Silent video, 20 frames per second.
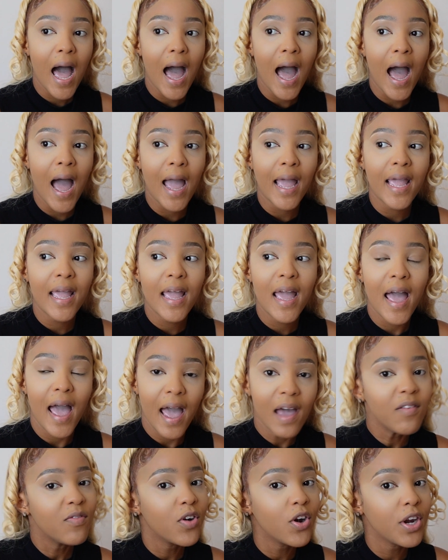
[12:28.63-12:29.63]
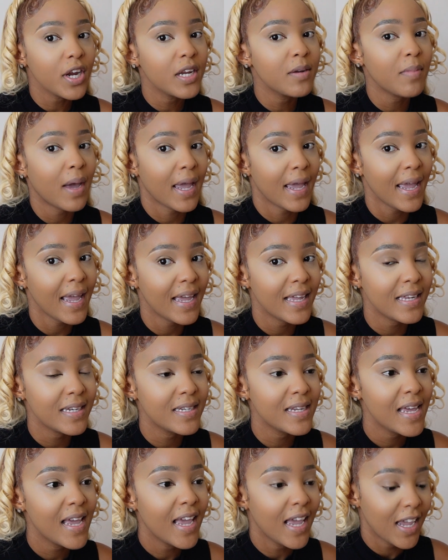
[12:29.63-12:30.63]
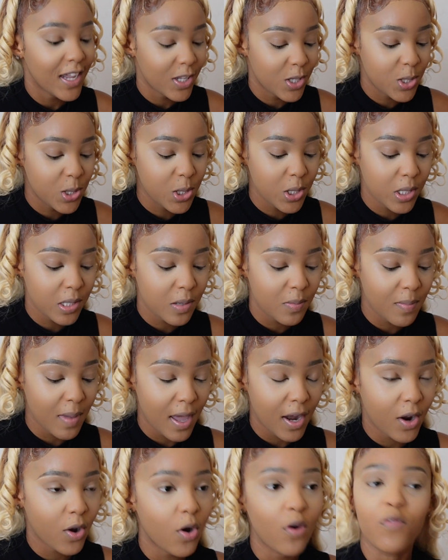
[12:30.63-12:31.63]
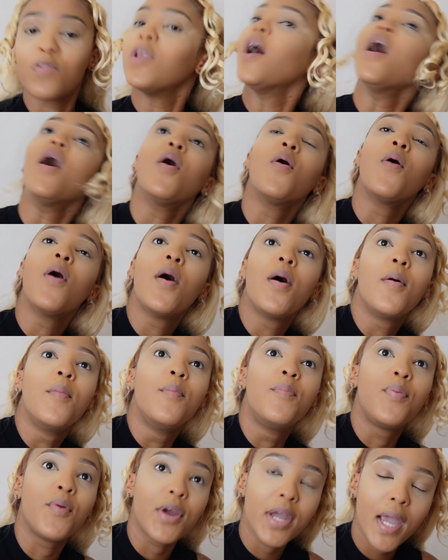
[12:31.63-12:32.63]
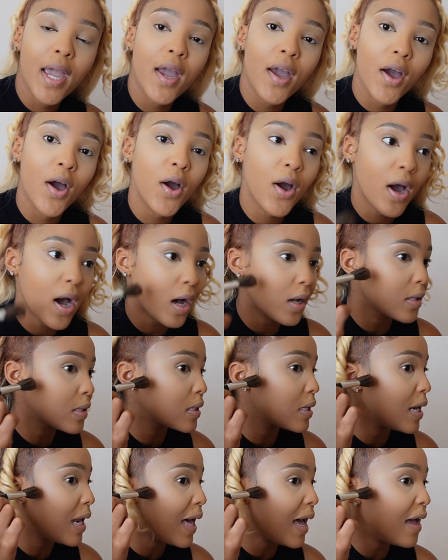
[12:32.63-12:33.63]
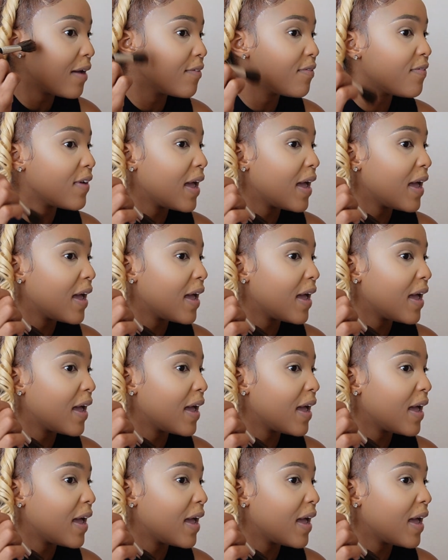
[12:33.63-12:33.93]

I have her in my head. It's just a matter of now bringing her out to life.